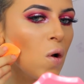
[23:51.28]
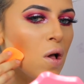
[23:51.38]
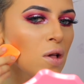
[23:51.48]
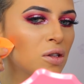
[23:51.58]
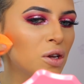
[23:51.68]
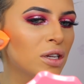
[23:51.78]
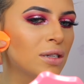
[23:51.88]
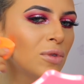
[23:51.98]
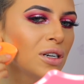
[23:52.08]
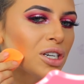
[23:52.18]
Because who
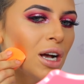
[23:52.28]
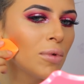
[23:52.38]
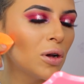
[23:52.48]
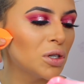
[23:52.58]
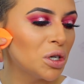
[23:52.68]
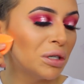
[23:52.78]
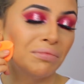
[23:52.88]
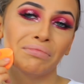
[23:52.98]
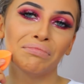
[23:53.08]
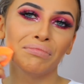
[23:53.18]
doesn't want a sharp contour?
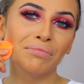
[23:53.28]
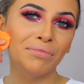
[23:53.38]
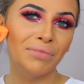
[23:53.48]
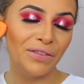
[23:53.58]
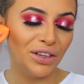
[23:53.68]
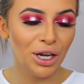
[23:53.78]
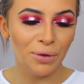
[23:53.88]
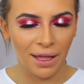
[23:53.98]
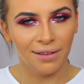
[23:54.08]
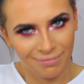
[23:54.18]
If you
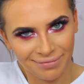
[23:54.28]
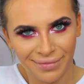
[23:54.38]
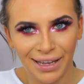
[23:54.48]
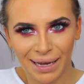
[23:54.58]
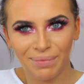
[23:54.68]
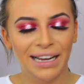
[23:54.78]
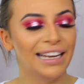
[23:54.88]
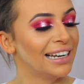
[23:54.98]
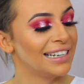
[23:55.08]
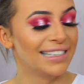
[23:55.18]
don't, then I
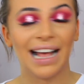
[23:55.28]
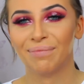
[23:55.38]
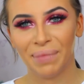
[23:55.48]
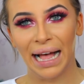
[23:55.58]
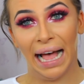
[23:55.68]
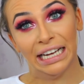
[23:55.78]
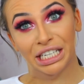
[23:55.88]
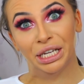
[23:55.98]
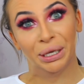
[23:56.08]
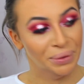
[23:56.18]
completely understand, but
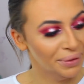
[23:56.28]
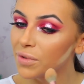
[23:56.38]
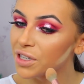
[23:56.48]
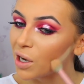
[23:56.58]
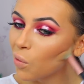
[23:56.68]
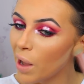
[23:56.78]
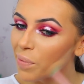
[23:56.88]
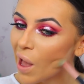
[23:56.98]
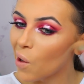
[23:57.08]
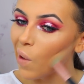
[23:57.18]
I do. Then we're just going to
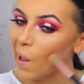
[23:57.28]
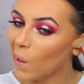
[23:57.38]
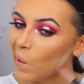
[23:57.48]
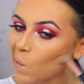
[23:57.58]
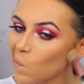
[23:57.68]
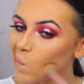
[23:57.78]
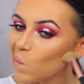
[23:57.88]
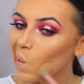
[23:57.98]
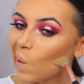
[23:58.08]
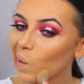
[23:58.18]
wipe that away,
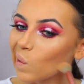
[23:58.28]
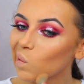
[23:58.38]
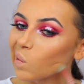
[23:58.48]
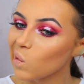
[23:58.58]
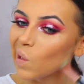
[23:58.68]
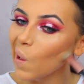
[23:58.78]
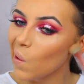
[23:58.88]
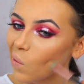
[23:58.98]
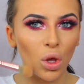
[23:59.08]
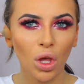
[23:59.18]
like so.
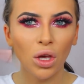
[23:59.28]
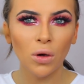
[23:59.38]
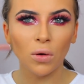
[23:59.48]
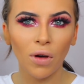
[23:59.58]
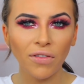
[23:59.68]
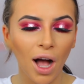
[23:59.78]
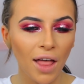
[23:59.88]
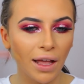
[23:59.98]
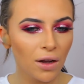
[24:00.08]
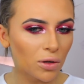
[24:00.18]
Cute. I've
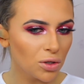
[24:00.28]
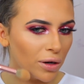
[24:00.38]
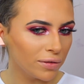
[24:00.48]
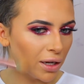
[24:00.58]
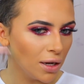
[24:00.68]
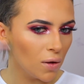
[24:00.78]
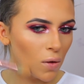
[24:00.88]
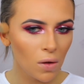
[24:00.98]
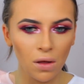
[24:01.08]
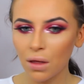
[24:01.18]
cut that contour, haven't I?
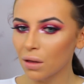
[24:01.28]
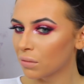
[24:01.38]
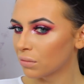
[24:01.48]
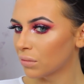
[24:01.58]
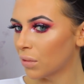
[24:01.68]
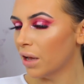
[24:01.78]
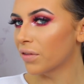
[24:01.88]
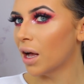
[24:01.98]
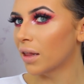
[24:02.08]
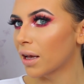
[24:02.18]

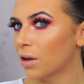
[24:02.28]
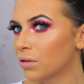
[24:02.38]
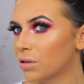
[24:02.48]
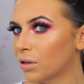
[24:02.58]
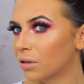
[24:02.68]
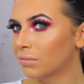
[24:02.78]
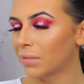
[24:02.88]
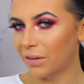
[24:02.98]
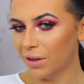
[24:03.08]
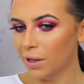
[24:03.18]
I've cut that contour.
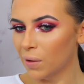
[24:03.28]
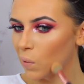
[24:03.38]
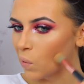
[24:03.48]
Have I?